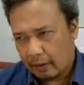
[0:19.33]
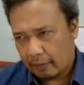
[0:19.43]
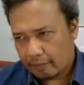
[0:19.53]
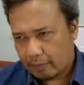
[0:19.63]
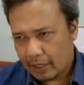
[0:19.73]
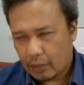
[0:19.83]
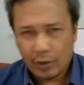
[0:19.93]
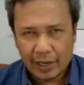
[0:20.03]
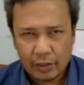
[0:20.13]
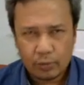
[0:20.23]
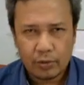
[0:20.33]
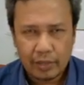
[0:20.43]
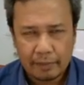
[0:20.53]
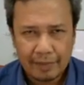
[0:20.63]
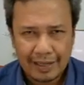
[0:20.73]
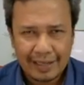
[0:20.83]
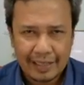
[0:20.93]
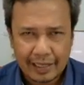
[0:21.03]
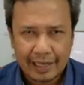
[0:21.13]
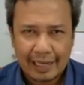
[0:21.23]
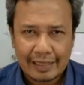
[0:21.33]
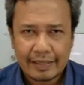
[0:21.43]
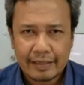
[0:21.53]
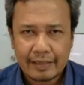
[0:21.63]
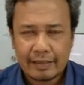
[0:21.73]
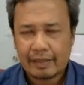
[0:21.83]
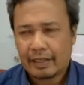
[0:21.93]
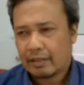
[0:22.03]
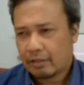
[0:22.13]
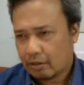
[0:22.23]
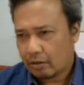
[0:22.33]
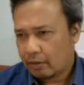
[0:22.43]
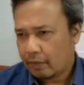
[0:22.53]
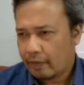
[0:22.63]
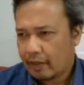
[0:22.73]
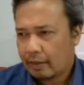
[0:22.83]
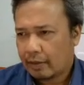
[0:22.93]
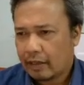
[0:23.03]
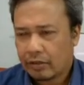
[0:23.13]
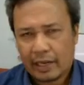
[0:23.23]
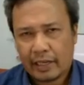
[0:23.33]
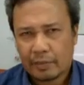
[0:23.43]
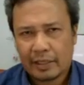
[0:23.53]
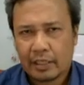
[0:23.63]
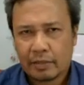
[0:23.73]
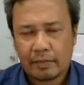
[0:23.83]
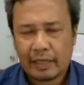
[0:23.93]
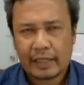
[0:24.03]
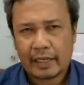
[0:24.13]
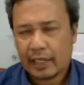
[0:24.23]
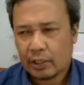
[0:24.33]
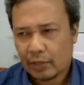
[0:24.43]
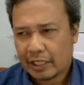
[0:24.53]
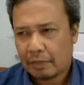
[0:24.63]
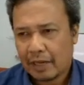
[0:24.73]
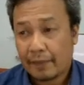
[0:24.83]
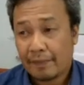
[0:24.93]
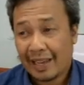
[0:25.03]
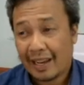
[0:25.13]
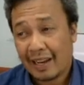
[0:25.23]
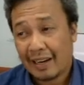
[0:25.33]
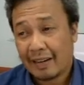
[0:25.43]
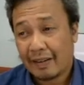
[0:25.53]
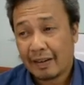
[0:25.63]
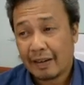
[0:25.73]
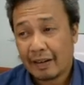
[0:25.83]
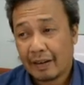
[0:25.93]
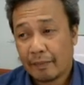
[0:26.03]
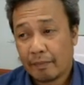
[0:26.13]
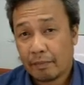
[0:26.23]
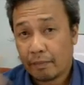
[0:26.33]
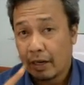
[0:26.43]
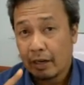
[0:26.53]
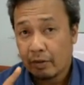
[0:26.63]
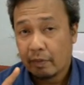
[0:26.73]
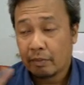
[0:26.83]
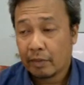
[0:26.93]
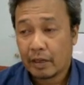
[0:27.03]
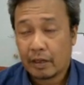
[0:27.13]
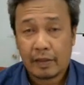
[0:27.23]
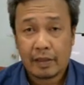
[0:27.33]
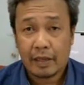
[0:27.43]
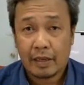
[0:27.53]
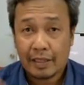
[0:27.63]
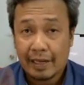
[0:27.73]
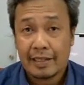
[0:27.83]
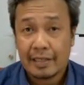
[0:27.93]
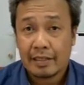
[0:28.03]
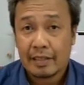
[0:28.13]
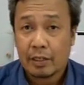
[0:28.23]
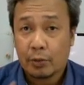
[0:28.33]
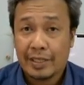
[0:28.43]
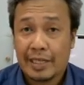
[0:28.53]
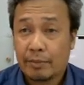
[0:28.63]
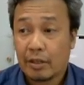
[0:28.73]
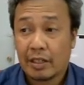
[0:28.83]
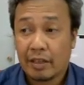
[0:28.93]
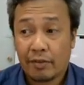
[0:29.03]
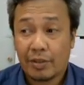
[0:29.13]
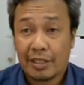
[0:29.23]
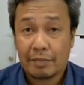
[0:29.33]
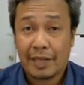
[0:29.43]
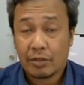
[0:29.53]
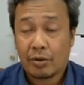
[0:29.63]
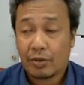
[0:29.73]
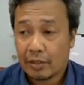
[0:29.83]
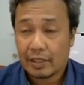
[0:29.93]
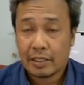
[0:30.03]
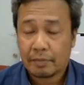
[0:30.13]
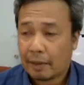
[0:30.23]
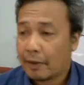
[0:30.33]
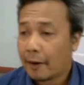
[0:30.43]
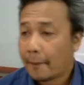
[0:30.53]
be going through them in class. All right, so I'll try as much as I can to explain. But remember, the quiz that I'm going to give you is based on this paper